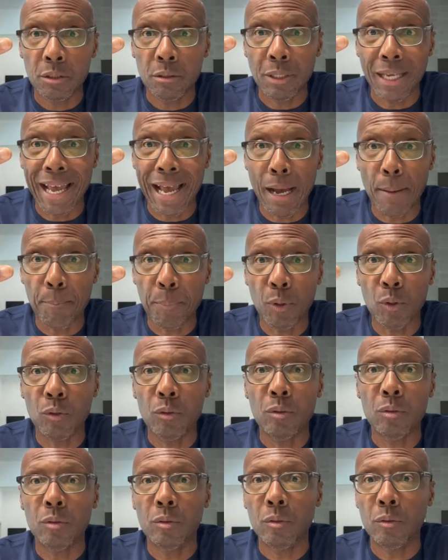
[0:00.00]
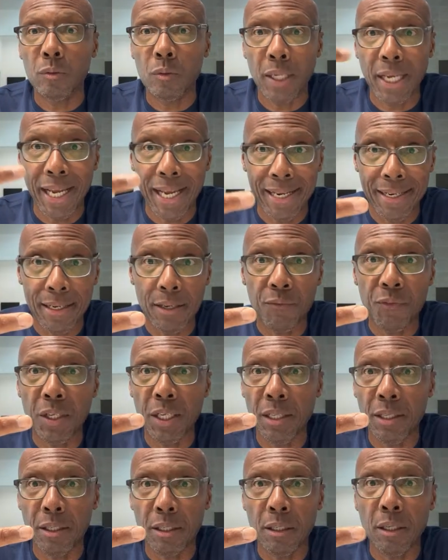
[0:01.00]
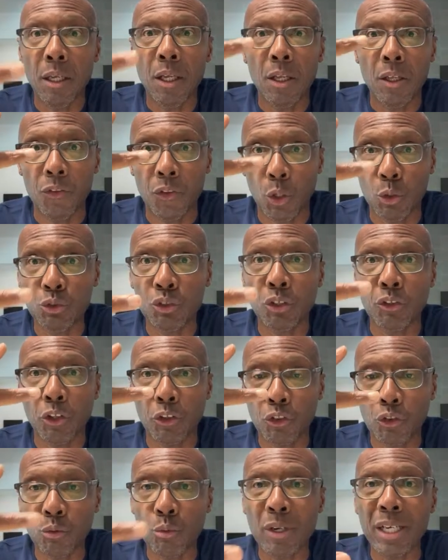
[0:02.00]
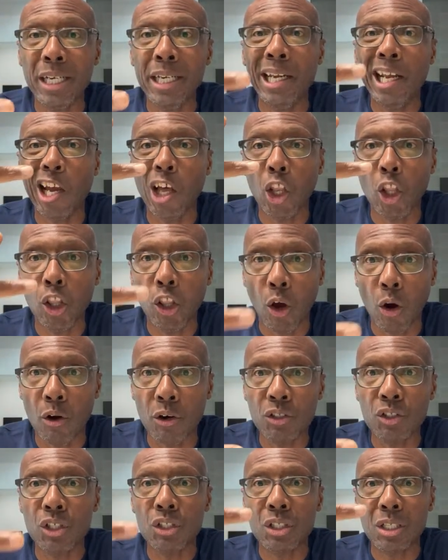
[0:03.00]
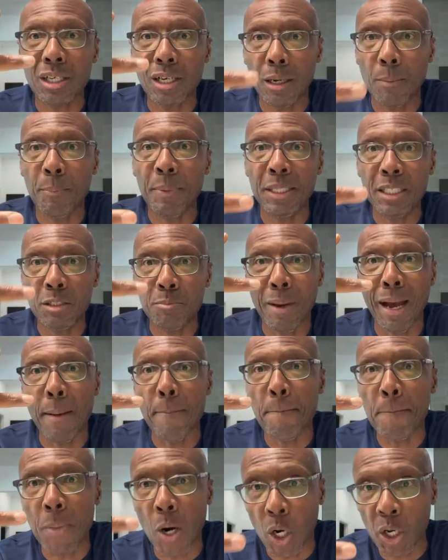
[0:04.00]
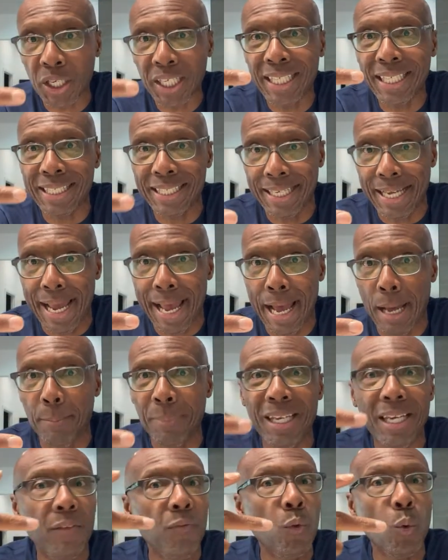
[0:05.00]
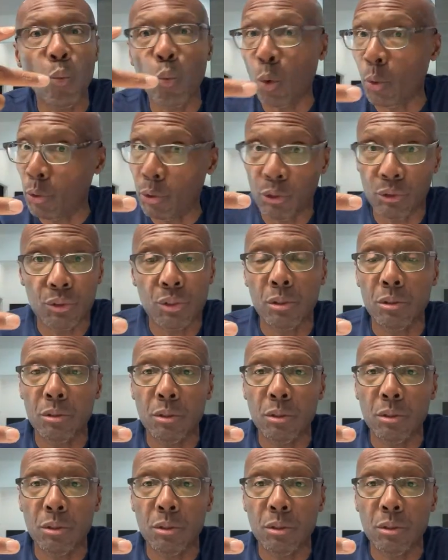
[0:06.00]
Apple, and NVIDIA those are the three largest companies by market cap in the world.